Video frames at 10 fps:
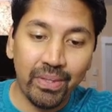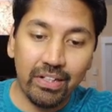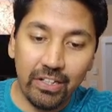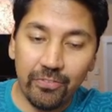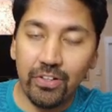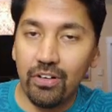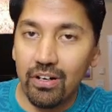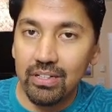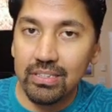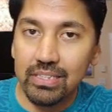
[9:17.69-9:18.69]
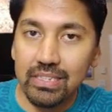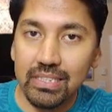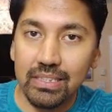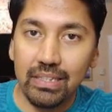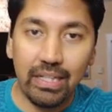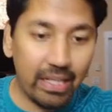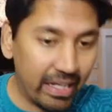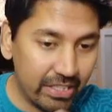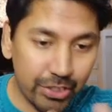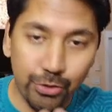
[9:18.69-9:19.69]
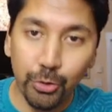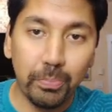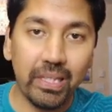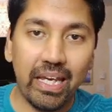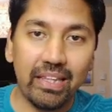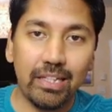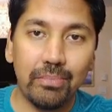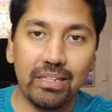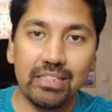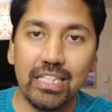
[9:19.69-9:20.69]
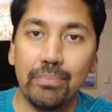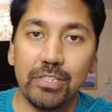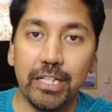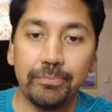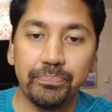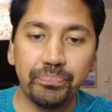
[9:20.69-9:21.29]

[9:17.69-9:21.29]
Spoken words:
different audiences and just duplicate them at the same time.